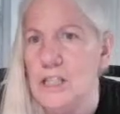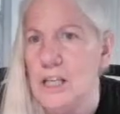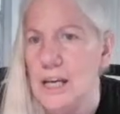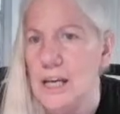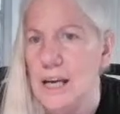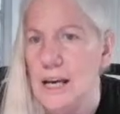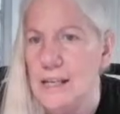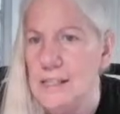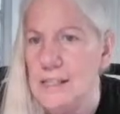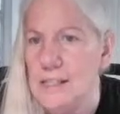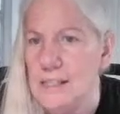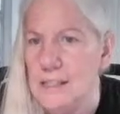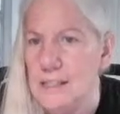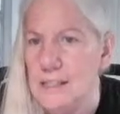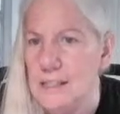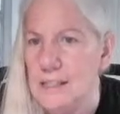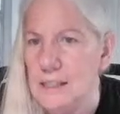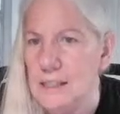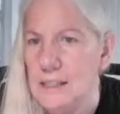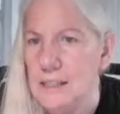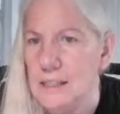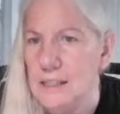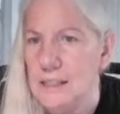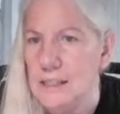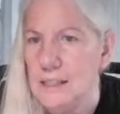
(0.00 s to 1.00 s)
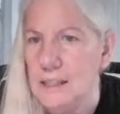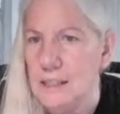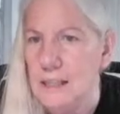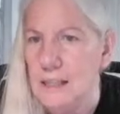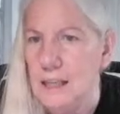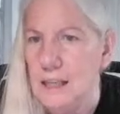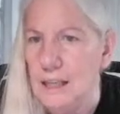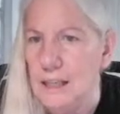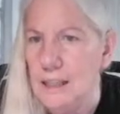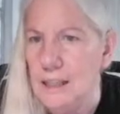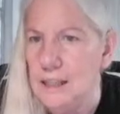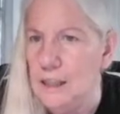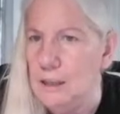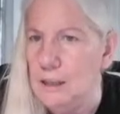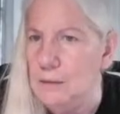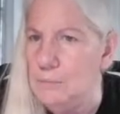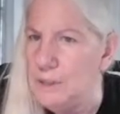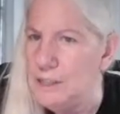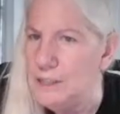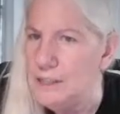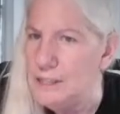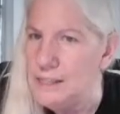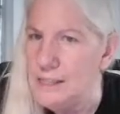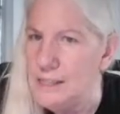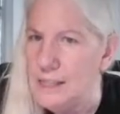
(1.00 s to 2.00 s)
She hasn't done anything
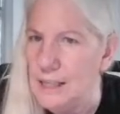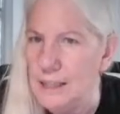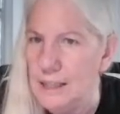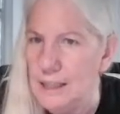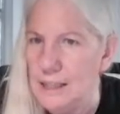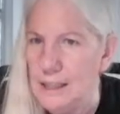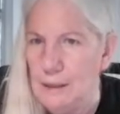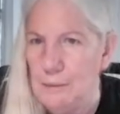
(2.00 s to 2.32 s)
but set